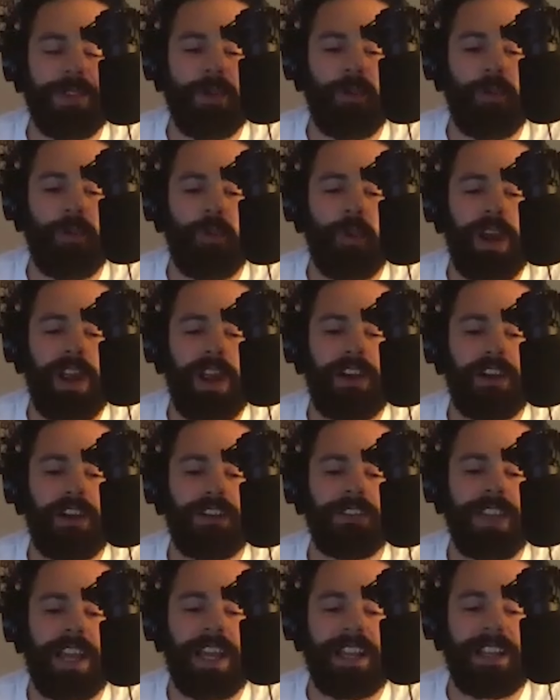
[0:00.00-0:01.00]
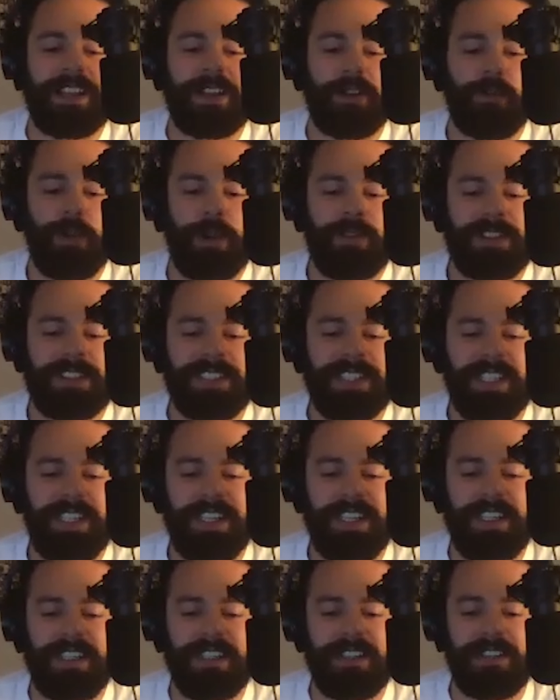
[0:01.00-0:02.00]
where like we've
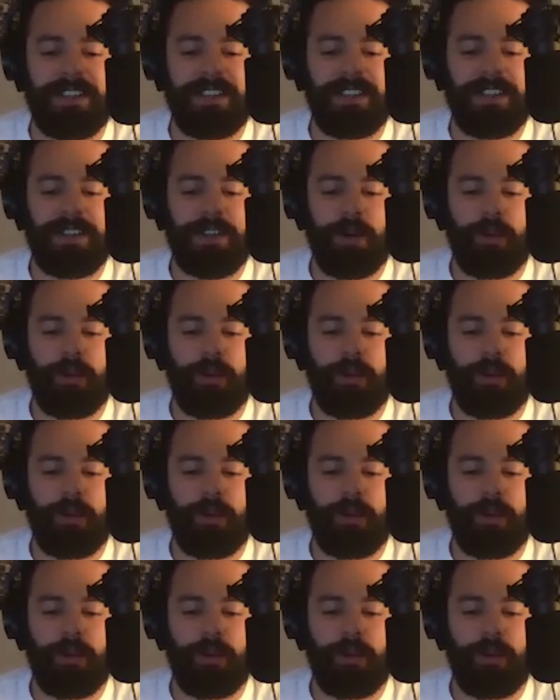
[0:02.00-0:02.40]
seen you